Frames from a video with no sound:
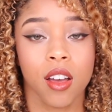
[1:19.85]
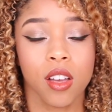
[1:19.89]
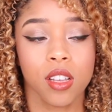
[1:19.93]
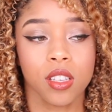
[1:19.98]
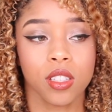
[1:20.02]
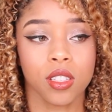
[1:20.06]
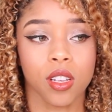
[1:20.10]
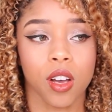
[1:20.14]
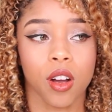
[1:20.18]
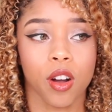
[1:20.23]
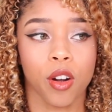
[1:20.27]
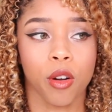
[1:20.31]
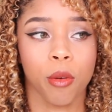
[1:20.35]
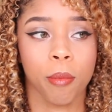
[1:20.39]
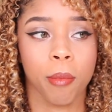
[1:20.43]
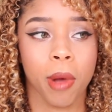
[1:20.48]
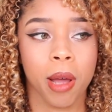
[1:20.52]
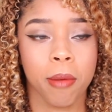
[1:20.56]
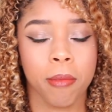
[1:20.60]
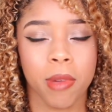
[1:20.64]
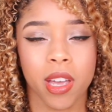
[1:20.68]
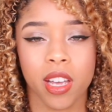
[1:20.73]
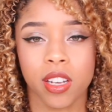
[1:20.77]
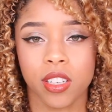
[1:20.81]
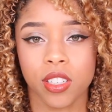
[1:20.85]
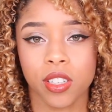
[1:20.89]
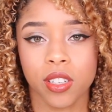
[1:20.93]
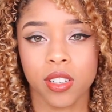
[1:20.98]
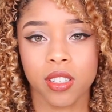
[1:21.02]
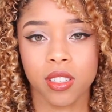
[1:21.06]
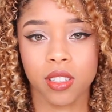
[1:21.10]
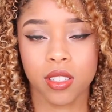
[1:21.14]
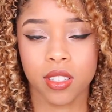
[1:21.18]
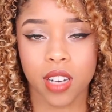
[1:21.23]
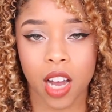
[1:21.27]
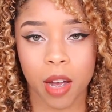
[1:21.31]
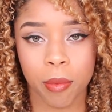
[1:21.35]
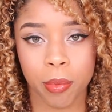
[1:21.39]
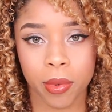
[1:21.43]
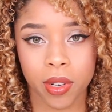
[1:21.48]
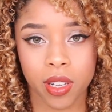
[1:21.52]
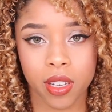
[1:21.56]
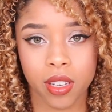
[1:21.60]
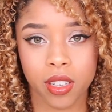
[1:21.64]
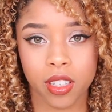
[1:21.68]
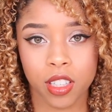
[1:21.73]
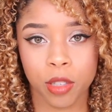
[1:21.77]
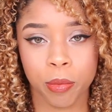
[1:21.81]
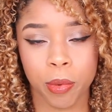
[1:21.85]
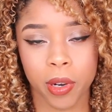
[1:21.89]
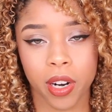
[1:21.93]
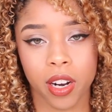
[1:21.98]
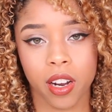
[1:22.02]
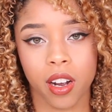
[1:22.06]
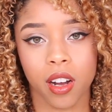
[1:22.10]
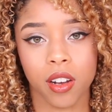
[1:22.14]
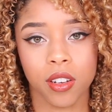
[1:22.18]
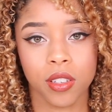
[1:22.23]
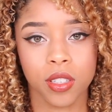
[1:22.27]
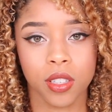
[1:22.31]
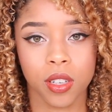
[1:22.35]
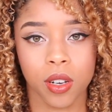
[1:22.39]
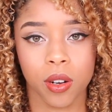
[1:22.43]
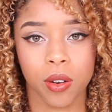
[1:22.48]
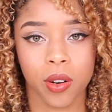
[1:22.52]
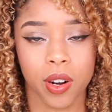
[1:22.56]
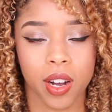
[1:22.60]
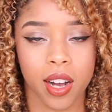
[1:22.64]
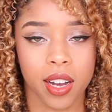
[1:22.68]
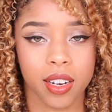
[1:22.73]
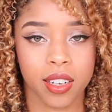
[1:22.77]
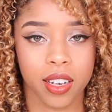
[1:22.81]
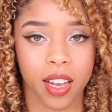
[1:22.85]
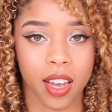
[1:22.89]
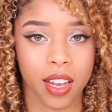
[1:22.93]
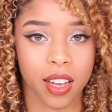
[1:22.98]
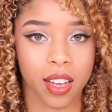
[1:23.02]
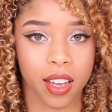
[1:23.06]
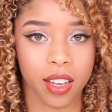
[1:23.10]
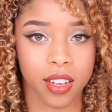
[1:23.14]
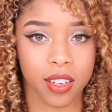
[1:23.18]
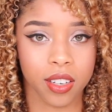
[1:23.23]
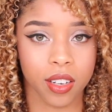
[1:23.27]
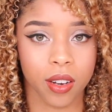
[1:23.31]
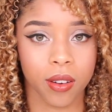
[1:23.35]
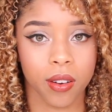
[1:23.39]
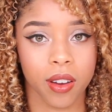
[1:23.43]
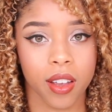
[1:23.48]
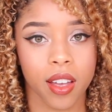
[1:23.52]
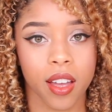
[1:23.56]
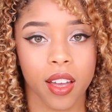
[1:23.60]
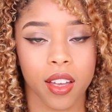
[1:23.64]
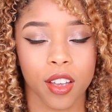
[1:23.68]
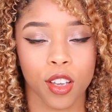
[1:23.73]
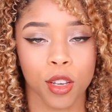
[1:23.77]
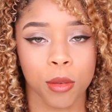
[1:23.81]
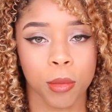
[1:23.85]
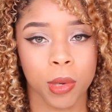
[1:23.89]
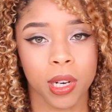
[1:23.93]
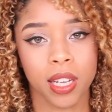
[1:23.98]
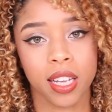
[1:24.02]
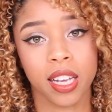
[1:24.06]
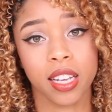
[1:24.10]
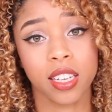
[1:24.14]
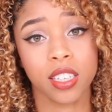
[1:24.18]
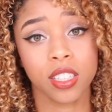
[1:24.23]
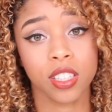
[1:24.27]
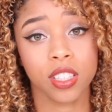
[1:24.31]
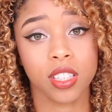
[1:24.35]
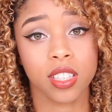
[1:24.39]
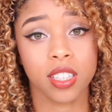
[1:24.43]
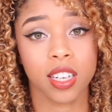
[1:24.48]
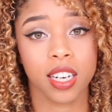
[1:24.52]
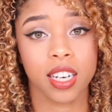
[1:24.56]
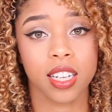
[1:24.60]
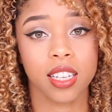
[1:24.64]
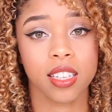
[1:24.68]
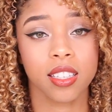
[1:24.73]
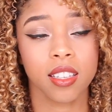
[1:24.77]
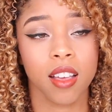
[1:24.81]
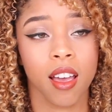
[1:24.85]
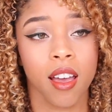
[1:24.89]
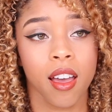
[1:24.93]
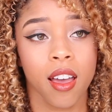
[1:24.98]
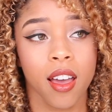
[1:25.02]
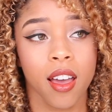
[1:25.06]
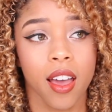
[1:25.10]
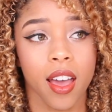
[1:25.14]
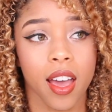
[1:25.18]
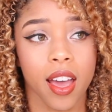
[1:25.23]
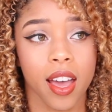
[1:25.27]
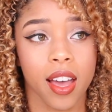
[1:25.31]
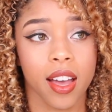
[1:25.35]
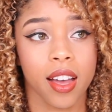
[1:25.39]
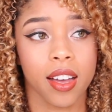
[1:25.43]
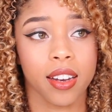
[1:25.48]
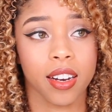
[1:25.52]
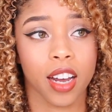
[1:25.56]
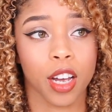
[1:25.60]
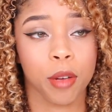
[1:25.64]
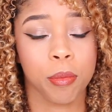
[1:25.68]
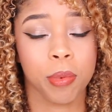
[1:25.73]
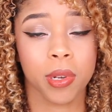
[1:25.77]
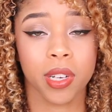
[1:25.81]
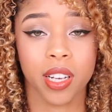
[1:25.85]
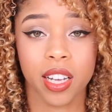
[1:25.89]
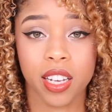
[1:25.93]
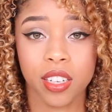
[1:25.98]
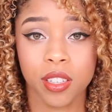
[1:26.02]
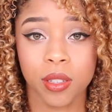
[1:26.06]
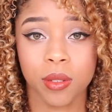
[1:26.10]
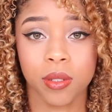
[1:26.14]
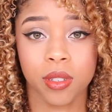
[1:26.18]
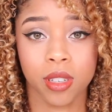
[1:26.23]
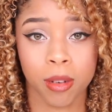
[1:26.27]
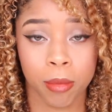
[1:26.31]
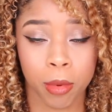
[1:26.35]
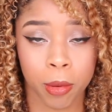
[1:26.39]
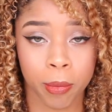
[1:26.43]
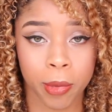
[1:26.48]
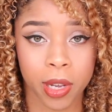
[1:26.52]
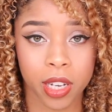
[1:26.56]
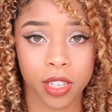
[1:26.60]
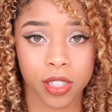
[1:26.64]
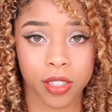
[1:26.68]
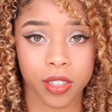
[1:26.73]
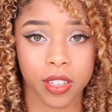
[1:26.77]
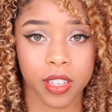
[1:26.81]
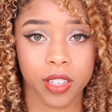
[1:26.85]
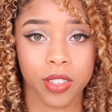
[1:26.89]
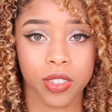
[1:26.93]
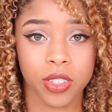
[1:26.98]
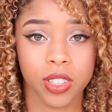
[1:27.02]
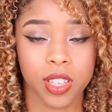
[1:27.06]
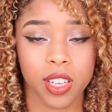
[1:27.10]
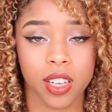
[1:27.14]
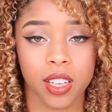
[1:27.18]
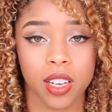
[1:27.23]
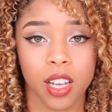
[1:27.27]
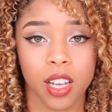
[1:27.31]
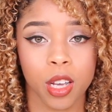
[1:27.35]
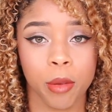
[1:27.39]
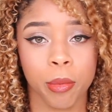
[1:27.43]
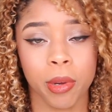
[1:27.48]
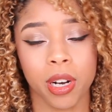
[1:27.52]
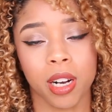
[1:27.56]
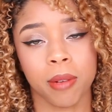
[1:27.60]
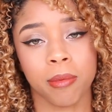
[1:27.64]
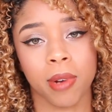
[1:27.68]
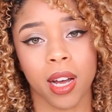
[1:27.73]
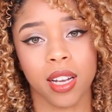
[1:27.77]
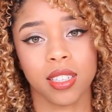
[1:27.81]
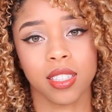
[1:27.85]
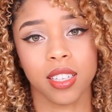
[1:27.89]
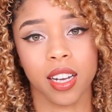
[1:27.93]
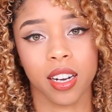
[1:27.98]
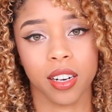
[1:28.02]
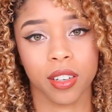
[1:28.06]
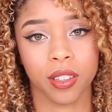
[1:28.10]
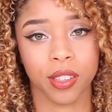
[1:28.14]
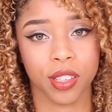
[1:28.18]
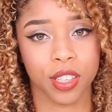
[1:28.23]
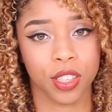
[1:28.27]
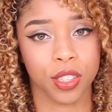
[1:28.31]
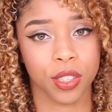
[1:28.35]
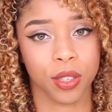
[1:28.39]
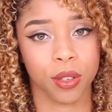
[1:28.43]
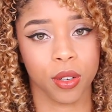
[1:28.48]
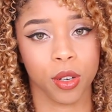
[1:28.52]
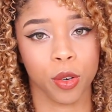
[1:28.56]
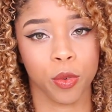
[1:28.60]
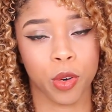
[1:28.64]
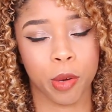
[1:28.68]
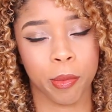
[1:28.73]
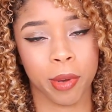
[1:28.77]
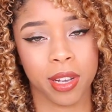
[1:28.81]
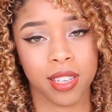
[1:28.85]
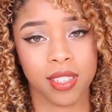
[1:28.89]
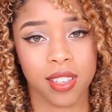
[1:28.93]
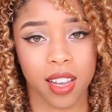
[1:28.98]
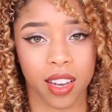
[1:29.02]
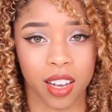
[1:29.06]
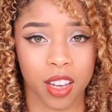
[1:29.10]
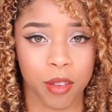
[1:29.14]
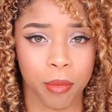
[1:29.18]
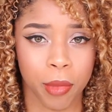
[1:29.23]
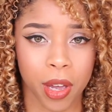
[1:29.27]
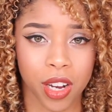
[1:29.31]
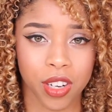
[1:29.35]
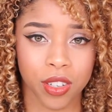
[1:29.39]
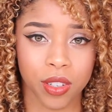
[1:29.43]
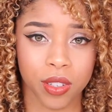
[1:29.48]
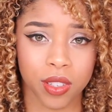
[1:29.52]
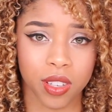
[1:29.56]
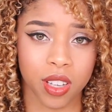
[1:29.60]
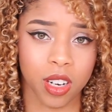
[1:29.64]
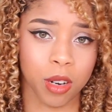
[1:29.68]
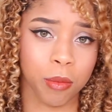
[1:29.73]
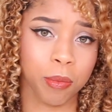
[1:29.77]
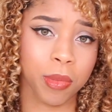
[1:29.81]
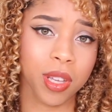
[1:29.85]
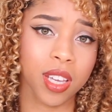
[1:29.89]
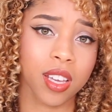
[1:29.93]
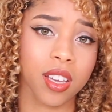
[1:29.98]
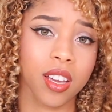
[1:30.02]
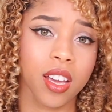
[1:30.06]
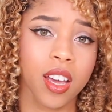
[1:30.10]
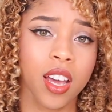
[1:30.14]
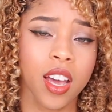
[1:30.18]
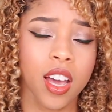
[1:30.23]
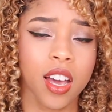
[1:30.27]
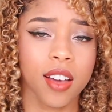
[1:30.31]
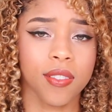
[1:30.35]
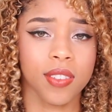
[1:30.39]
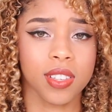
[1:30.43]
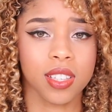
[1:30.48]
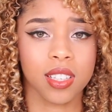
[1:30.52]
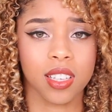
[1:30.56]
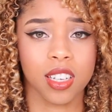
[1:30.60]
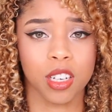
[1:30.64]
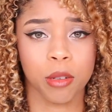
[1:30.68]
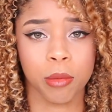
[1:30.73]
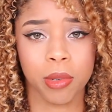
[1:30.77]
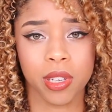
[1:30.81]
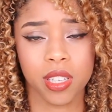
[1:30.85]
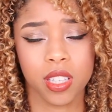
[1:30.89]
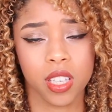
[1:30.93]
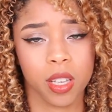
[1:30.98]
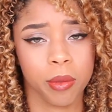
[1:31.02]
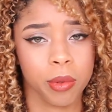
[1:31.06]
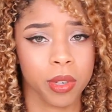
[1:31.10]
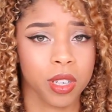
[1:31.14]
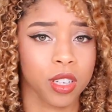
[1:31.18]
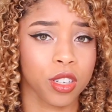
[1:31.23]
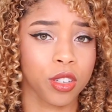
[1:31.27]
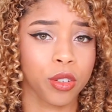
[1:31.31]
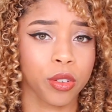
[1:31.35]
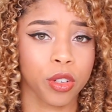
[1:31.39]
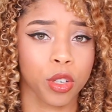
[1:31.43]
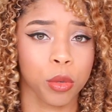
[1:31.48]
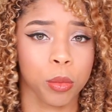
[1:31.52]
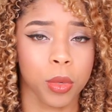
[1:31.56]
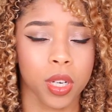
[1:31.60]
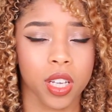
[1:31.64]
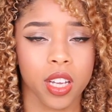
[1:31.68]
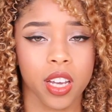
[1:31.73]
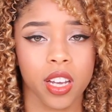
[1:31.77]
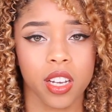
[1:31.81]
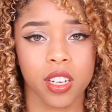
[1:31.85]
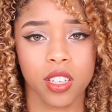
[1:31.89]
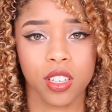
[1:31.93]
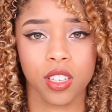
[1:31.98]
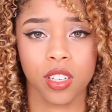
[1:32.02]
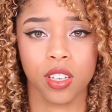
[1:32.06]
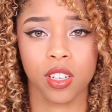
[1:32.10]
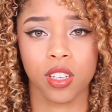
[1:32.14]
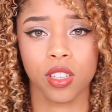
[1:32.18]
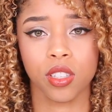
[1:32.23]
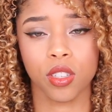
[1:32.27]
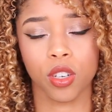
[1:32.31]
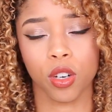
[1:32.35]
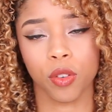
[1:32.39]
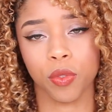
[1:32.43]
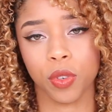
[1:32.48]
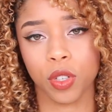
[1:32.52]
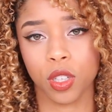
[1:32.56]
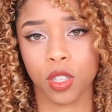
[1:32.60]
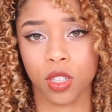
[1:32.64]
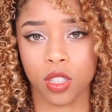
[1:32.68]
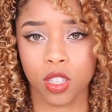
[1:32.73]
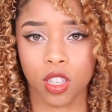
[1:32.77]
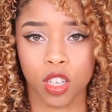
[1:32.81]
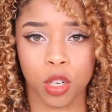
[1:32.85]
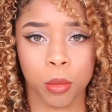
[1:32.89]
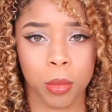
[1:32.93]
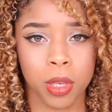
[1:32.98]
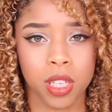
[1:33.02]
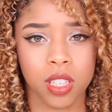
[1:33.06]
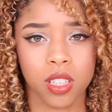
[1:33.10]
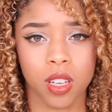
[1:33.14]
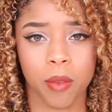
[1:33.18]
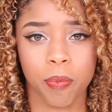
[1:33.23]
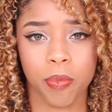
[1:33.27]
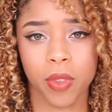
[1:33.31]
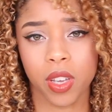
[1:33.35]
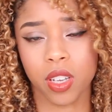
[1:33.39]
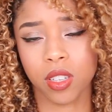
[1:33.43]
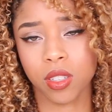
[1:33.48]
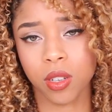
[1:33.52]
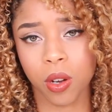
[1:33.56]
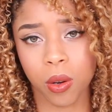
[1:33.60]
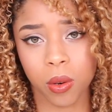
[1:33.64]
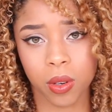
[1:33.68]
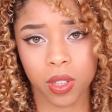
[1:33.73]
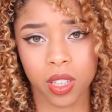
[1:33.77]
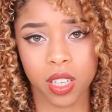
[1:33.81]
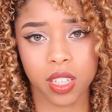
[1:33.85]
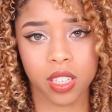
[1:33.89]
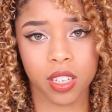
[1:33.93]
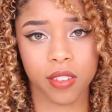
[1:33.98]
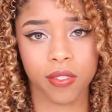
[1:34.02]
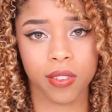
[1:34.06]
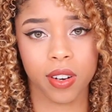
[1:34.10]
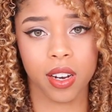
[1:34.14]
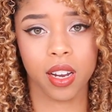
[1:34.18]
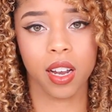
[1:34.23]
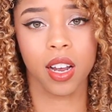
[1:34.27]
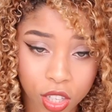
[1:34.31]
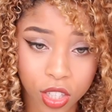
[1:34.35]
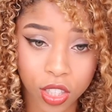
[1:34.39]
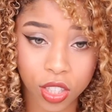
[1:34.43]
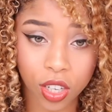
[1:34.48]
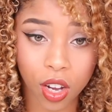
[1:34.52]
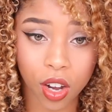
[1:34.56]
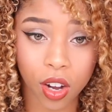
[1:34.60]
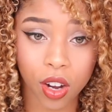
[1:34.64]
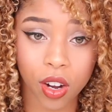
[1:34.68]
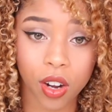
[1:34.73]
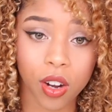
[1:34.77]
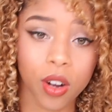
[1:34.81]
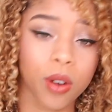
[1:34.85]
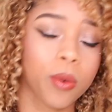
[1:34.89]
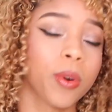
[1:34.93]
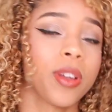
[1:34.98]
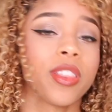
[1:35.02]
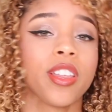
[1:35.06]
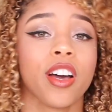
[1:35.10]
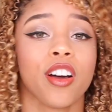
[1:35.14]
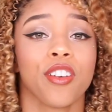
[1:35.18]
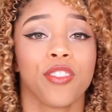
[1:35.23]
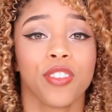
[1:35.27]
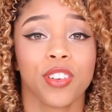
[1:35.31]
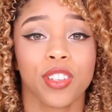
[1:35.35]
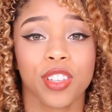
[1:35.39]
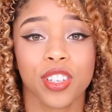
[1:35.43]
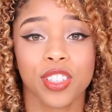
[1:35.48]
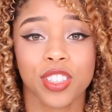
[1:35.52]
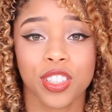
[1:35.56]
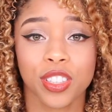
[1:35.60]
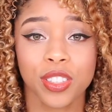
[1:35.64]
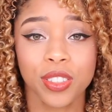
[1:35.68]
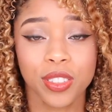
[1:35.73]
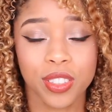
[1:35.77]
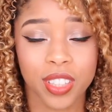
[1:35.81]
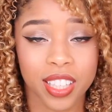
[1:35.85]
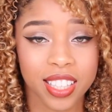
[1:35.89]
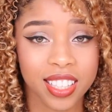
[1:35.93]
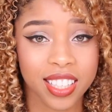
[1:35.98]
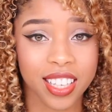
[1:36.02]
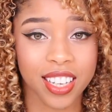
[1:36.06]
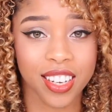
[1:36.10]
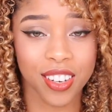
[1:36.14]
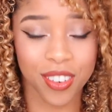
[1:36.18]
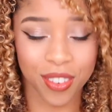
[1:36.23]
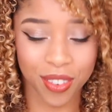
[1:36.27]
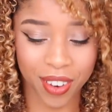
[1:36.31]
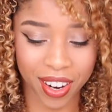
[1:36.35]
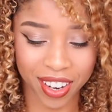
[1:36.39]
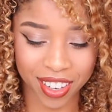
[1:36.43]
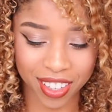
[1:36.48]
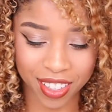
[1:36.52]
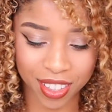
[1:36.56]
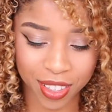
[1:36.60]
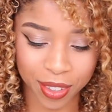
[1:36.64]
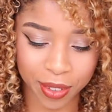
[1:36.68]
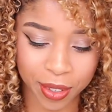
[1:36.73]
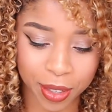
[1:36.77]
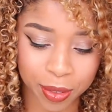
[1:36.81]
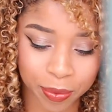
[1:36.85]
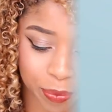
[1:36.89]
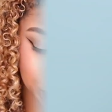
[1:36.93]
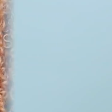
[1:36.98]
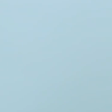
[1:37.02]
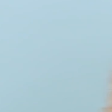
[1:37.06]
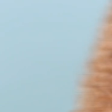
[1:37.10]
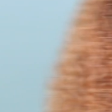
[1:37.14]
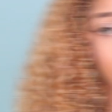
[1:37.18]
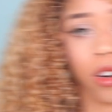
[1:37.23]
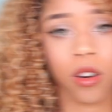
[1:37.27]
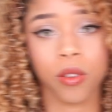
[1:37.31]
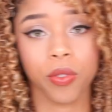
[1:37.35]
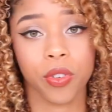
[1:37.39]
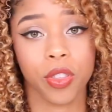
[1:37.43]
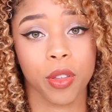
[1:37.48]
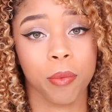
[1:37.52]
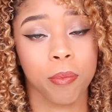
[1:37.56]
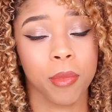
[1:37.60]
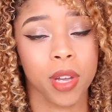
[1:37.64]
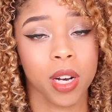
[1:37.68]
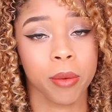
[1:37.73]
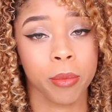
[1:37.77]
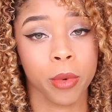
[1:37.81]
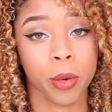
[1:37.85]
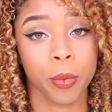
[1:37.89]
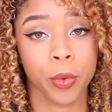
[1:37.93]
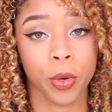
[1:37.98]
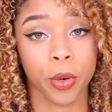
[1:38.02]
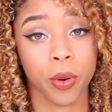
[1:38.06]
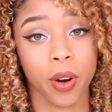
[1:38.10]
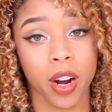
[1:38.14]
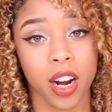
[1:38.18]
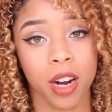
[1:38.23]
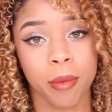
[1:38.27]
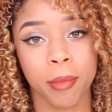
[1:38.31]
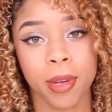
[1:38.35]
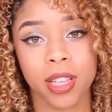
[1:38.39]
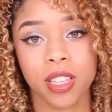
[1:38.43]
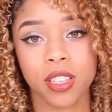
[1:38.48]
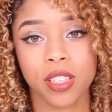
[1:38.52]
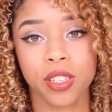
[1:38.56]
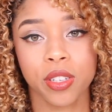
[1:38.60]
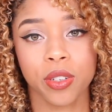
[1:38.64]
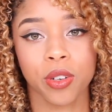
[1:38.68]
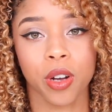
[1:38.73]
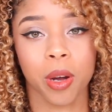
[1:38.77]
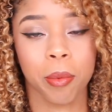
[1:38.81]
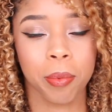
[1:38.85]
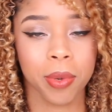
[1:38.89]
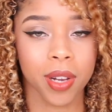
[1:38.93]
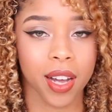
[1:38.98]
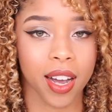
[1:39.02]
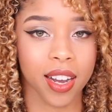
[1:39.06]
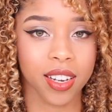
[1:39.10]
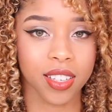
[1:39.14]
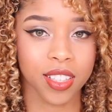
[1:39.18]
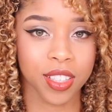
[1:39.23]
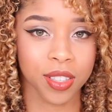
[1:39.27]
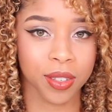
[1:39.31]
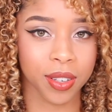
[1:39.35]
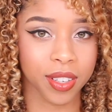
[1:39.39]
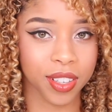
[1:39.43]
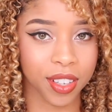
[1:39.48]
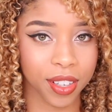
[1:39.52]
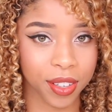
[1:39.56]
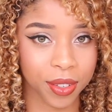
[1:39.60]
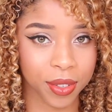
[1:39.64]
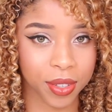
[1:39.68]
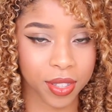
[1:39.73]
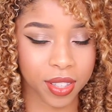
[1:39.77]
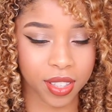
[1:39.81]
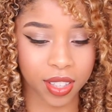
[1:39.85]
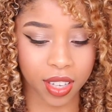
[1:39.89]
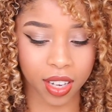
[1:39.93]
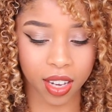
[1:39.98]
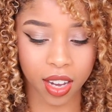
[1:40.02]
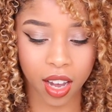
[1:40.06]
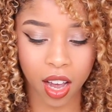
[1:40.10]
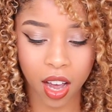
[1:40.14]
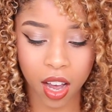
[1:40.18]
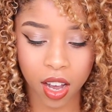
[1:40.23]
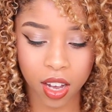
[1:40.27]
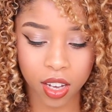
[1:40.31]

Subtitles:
So my major is Japanese, but I also got an AA degree in communication studies, and I plan to double major at UCLA, but I'm not entirely sure what my second major is going to be, if it's going to be something to do with communications or if it's just going to be something totally different. So without further ado, let's get right into it. First, we're going to go over the minimum requirements to apply to a UC.